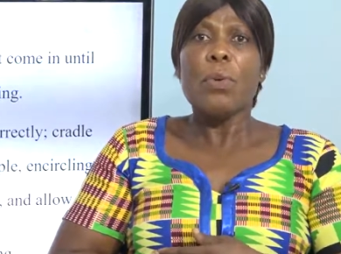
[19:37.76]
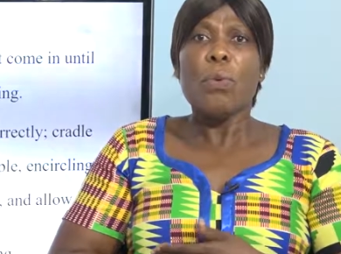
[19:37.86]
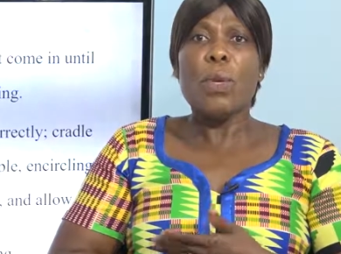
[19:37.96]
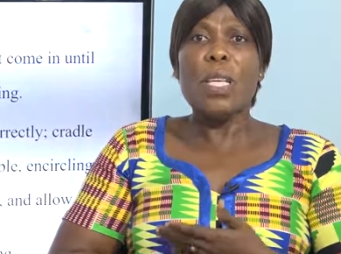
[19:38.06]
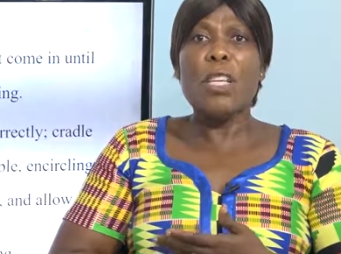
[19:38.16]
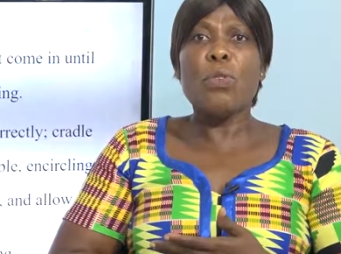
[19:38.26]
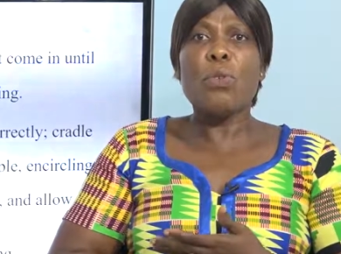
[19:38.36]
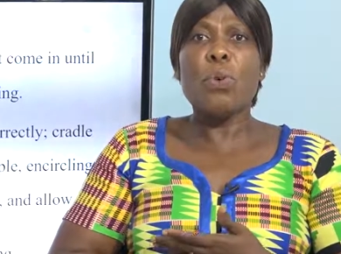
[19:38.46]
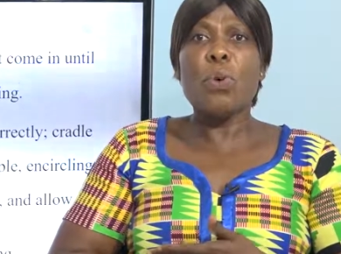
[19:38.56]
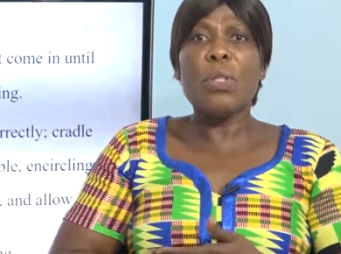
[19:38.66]
we need to
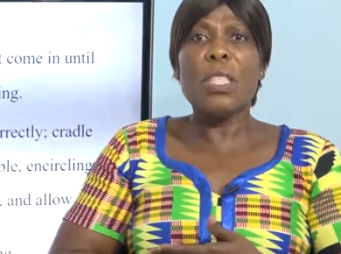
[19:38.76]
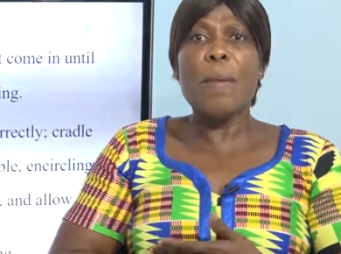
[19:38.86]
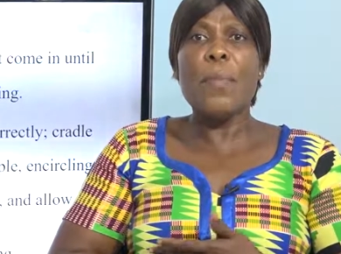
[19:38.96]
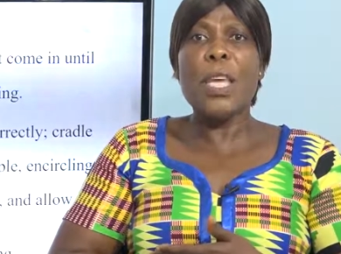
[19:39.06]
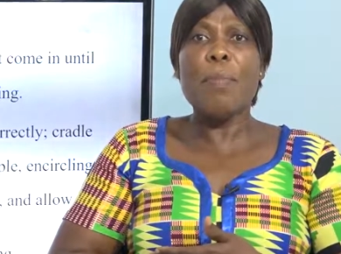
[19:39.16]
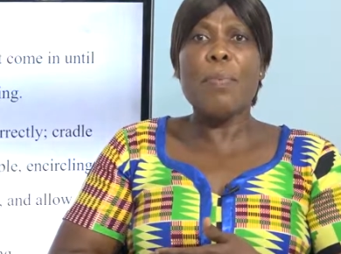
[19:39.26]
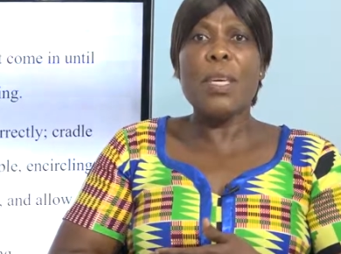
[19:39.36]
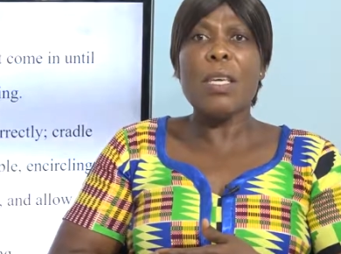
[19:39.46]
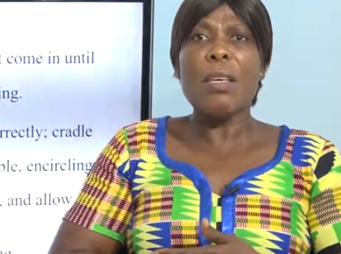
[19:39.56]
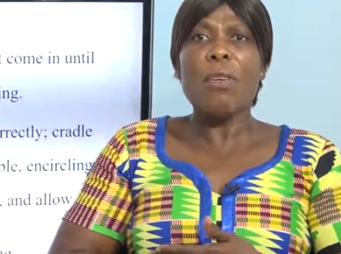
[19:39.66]
hold the
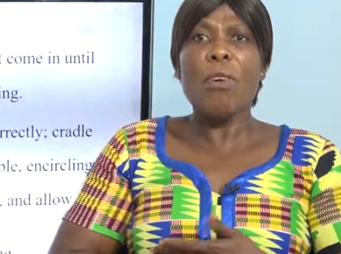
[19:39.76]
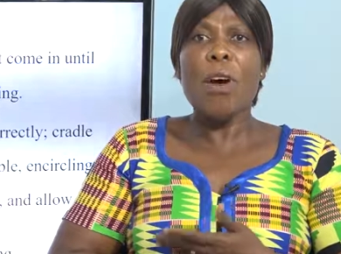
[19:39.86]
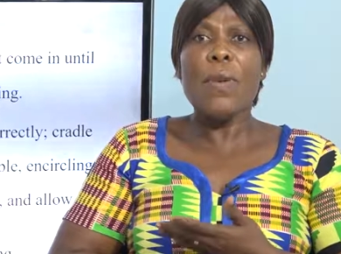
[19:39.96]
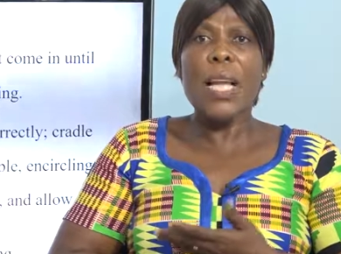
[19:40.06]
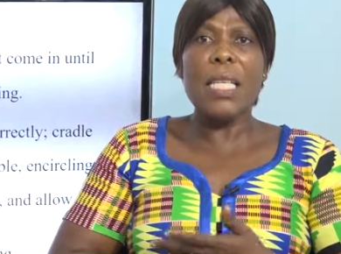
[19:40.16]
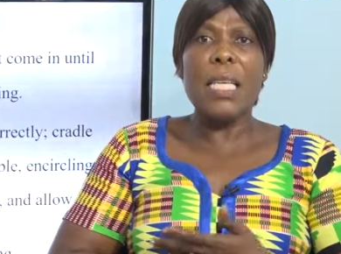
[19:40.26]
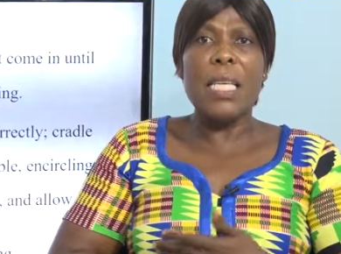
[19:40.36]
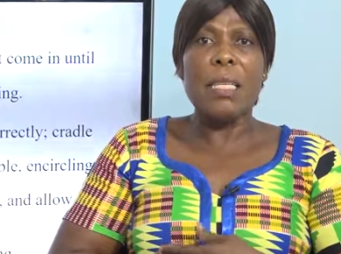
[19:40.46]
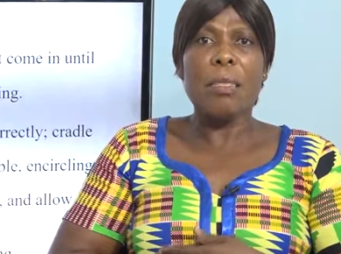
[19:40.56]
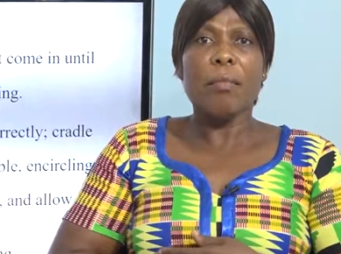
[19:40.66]
baby
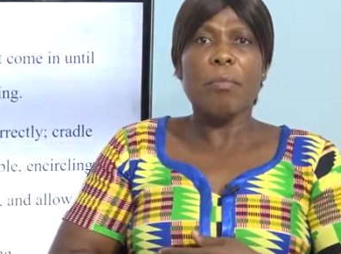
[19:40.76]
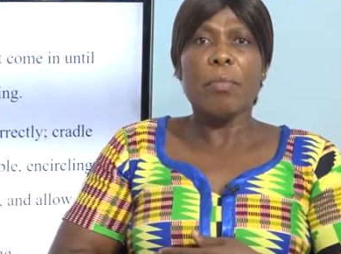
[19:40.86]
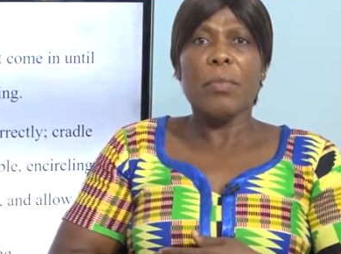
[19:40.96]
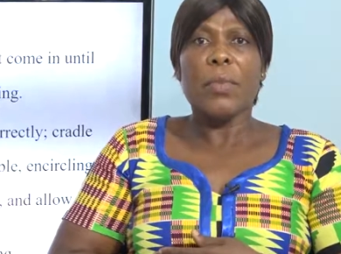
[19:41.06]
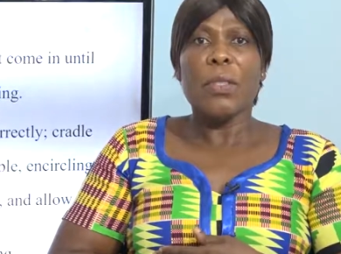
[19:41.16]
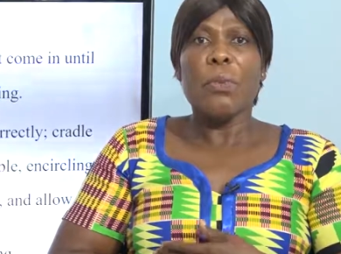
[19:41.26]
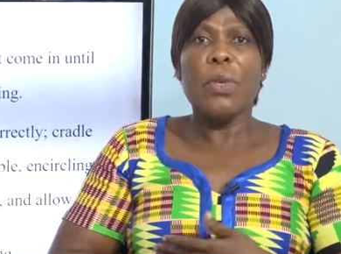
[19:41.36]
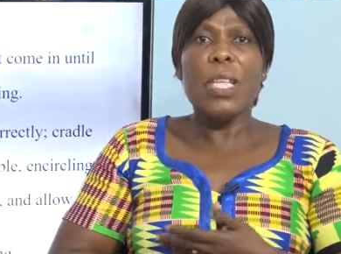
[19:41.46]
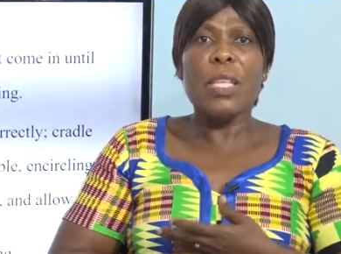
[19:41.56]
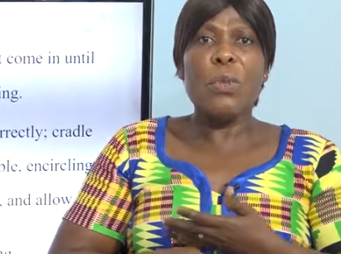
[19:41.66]
correctly. We
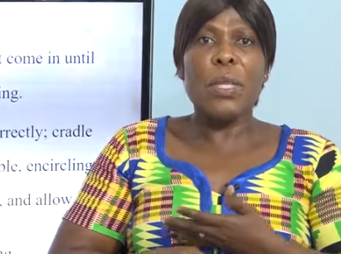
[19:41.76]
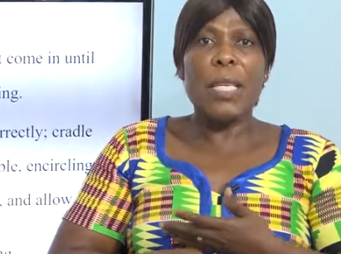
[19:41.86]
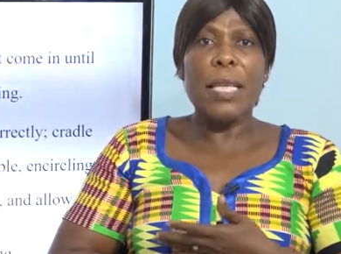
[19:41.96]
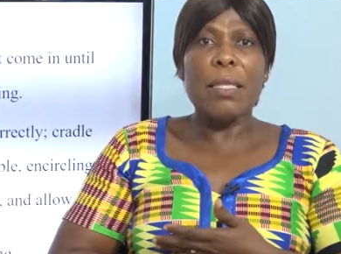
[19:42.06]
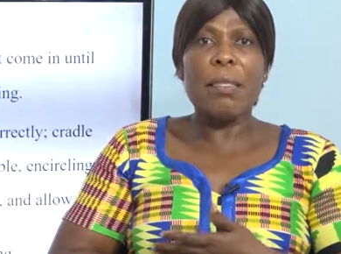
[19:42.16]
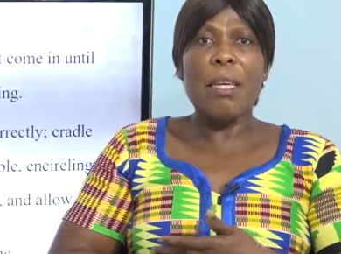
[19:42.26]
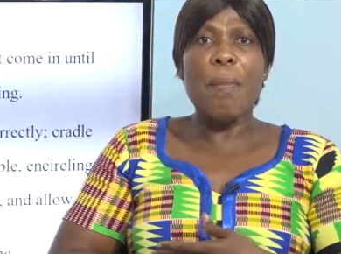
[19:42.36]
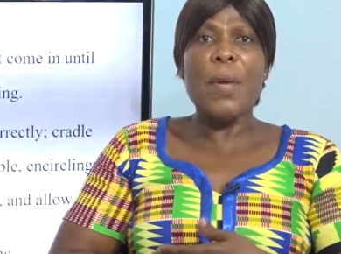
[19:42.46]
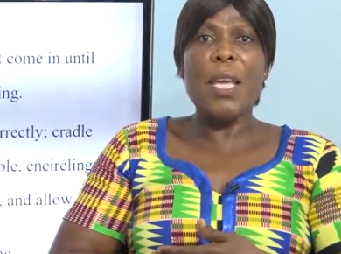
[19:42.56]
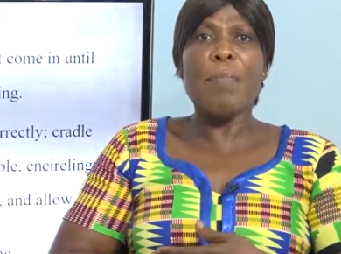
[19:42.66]
need to cuddle the
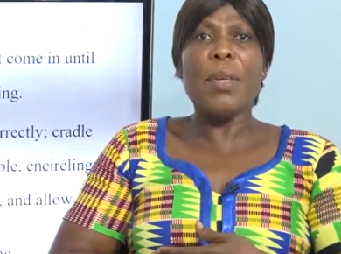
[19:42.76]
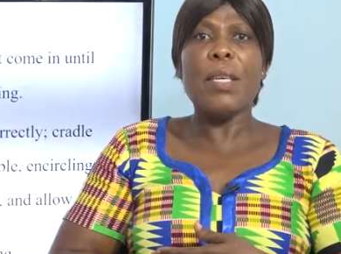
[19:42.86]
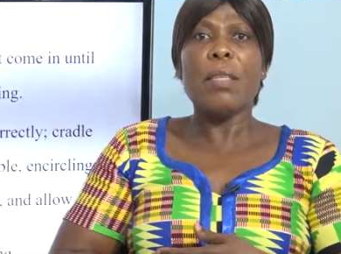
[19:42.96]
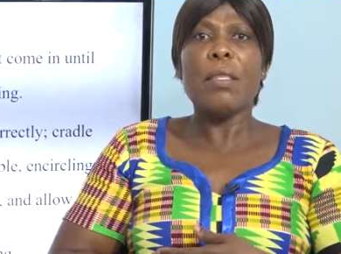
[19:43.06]
baby.